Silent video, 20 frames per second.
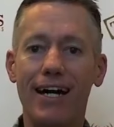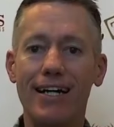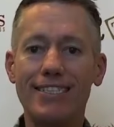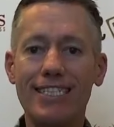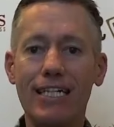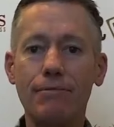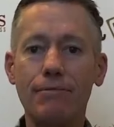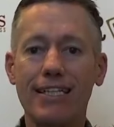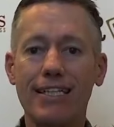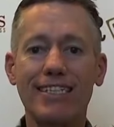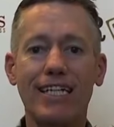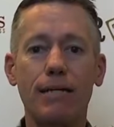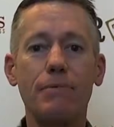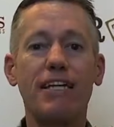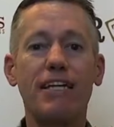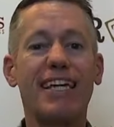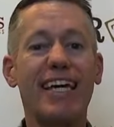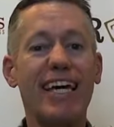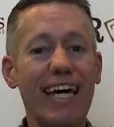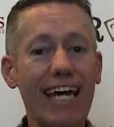seems like that's going to
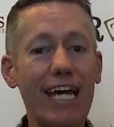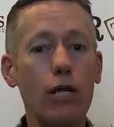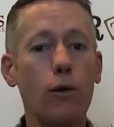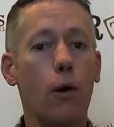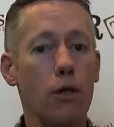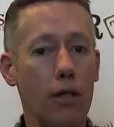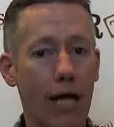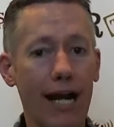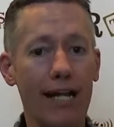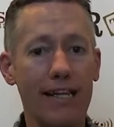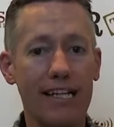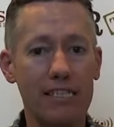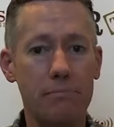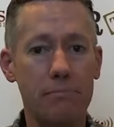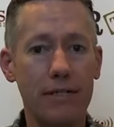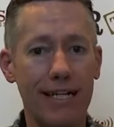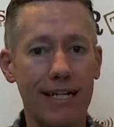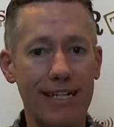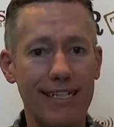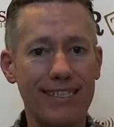be key to a lot of this,
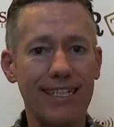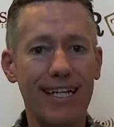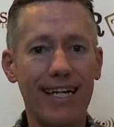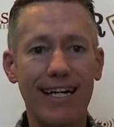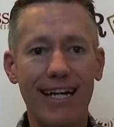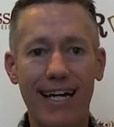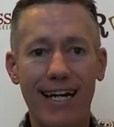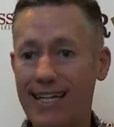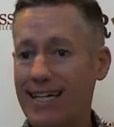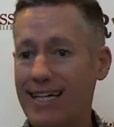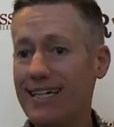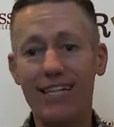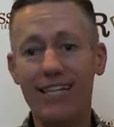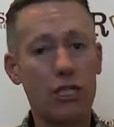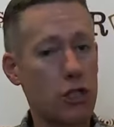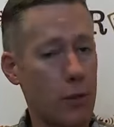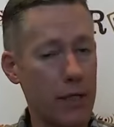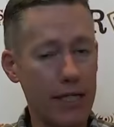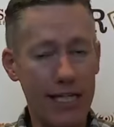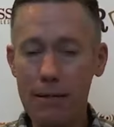because it is a
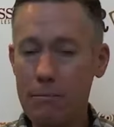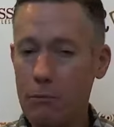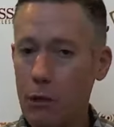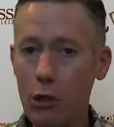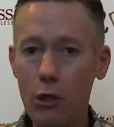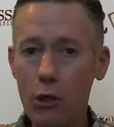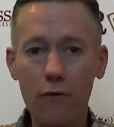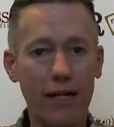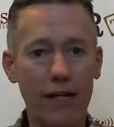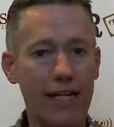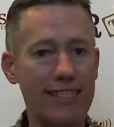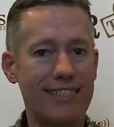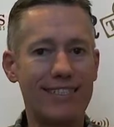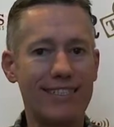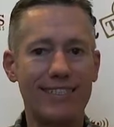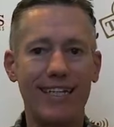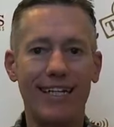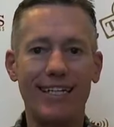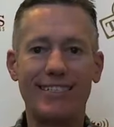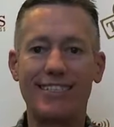tricky move and
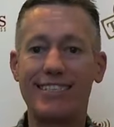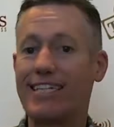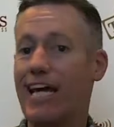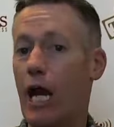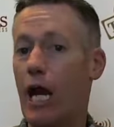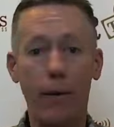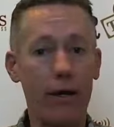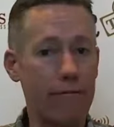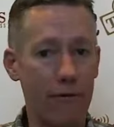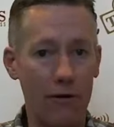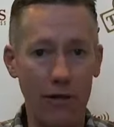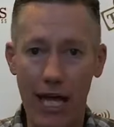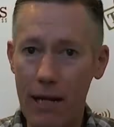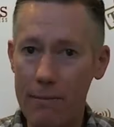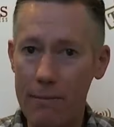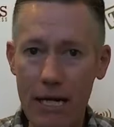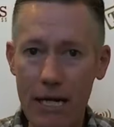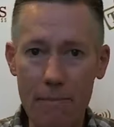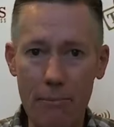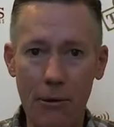it's scary for a lot
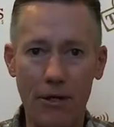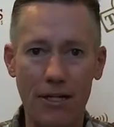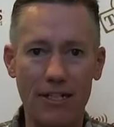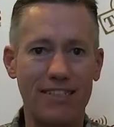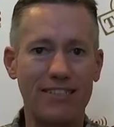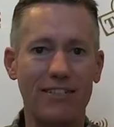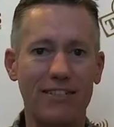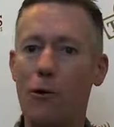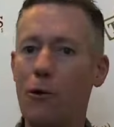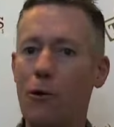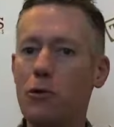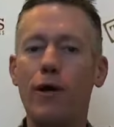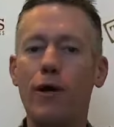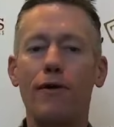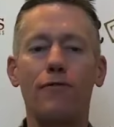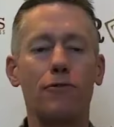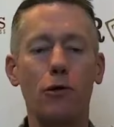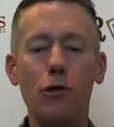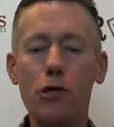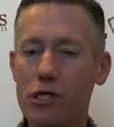of people, and this is a whole new
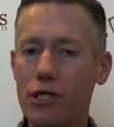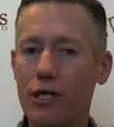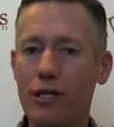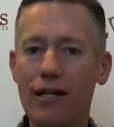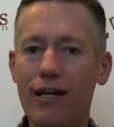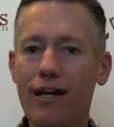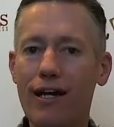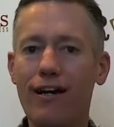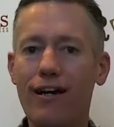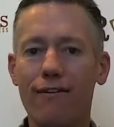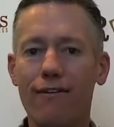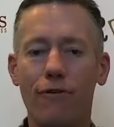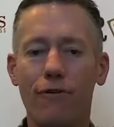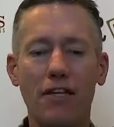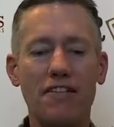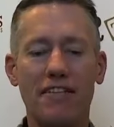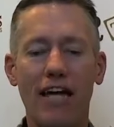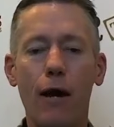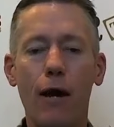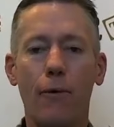evolution for
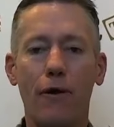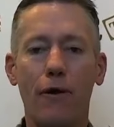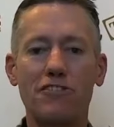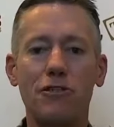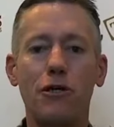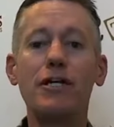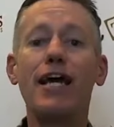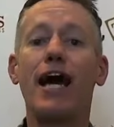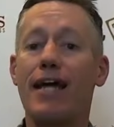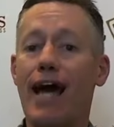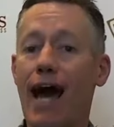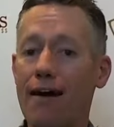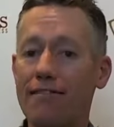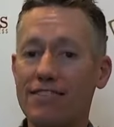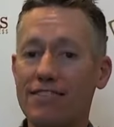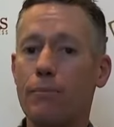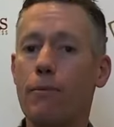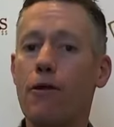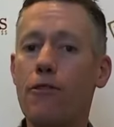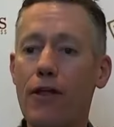these networks. So to have
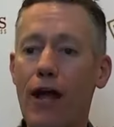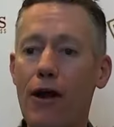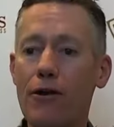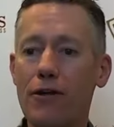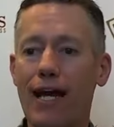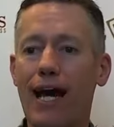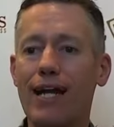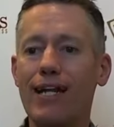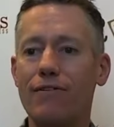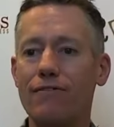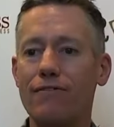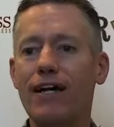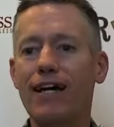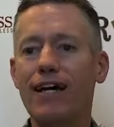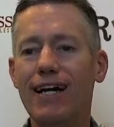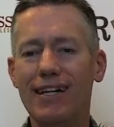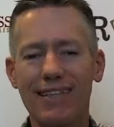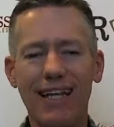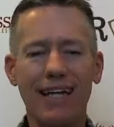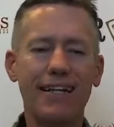someone there to kind of
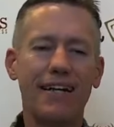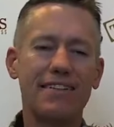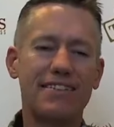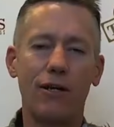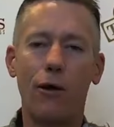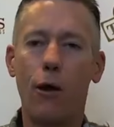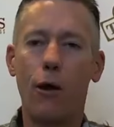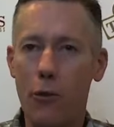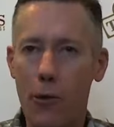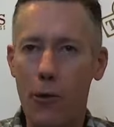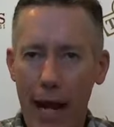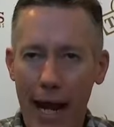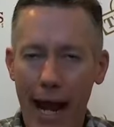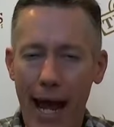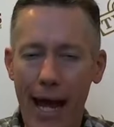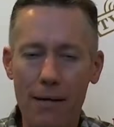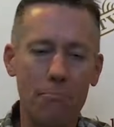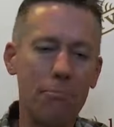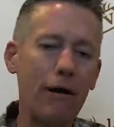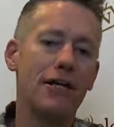not necessarily hold their
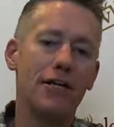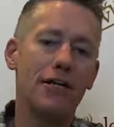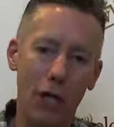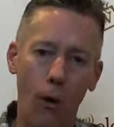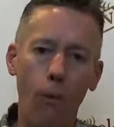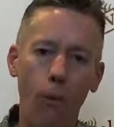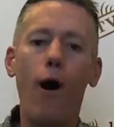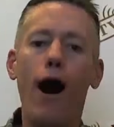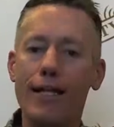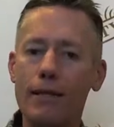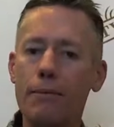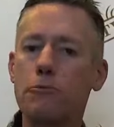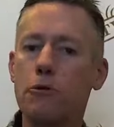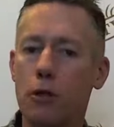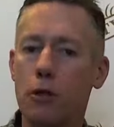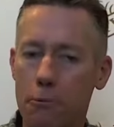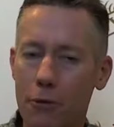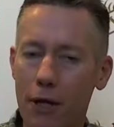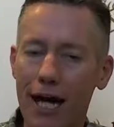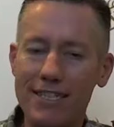hand, but walk them through
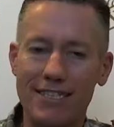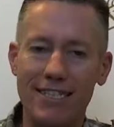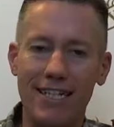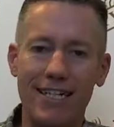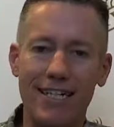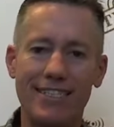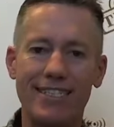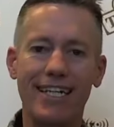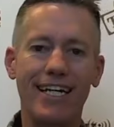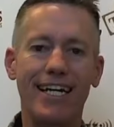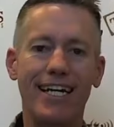the process.